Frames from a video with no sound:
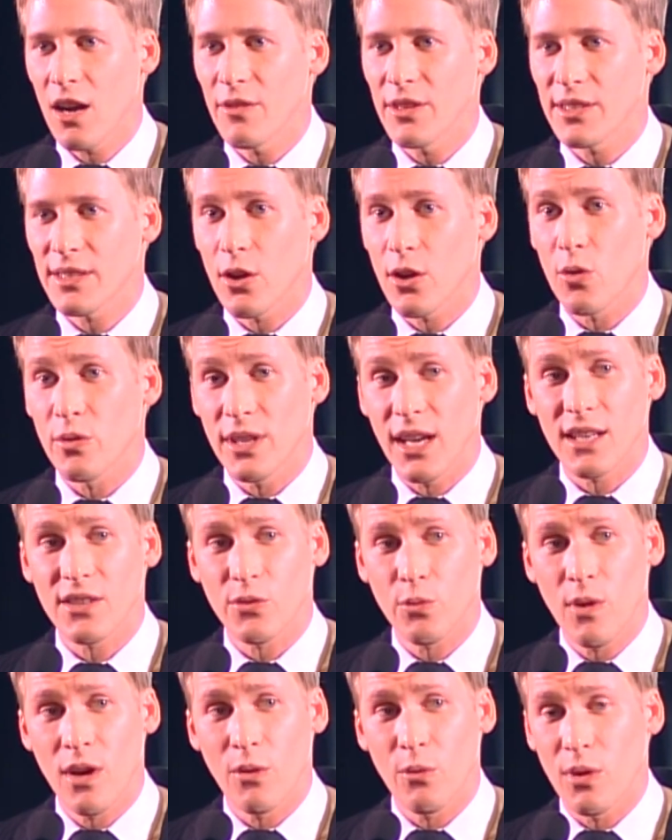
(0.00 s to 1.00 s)
And Harvey said,
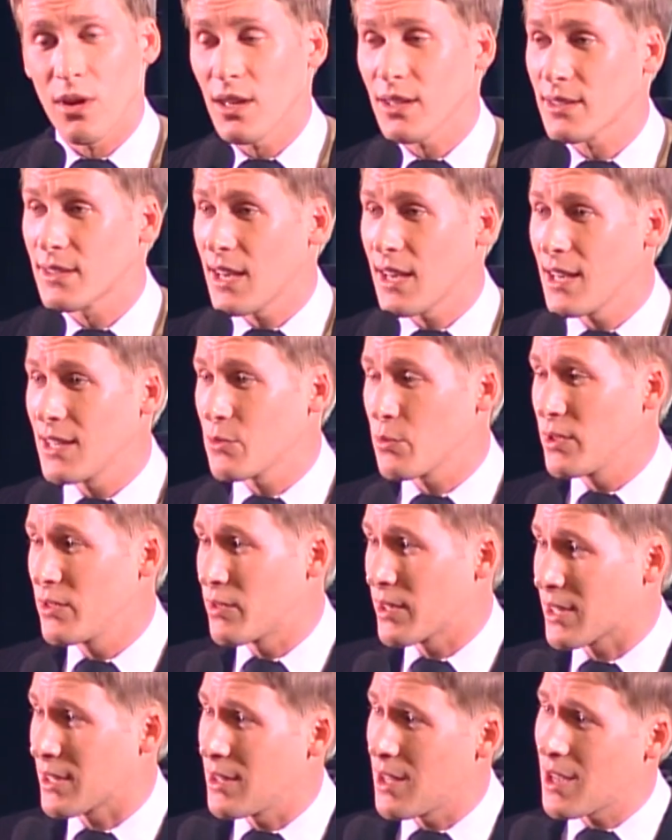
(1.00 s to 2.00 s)
oh, guess what? Well, us
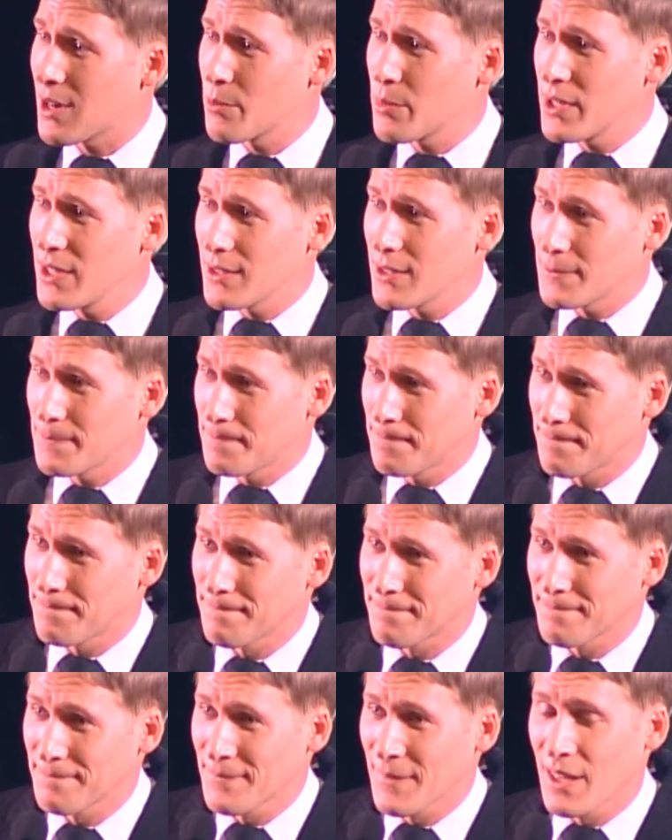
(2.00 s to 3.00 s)
gays, we drink a lot of beer.